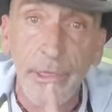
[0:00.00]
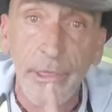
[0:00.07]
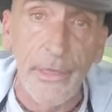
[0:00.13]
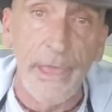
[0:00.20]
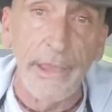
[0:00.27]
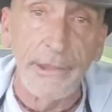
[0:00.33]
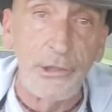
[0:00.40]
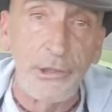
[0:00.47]

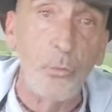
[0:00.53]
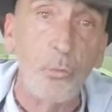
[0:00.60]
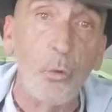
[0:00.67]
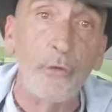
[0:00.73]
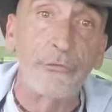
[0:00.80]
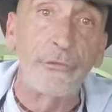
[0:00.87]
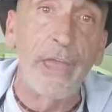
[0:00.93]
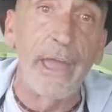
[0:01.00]
Thank you,
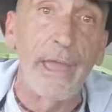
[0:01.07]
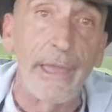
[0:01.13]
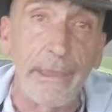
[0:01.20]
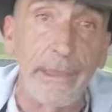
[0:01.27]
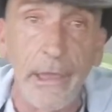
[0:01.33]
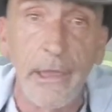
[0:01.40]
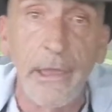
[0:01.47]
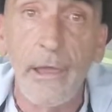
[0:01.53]

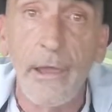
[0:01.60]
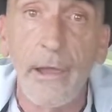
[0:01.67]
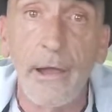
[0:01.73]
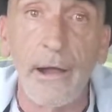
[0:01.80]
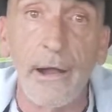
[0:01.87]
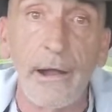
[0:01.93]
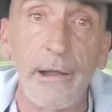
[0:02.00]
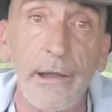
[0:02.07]
Wolfgang.
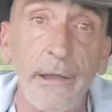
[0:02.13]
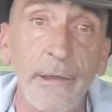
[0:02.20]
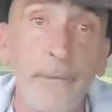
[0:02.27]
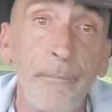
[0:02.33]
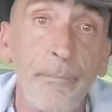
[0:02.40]
And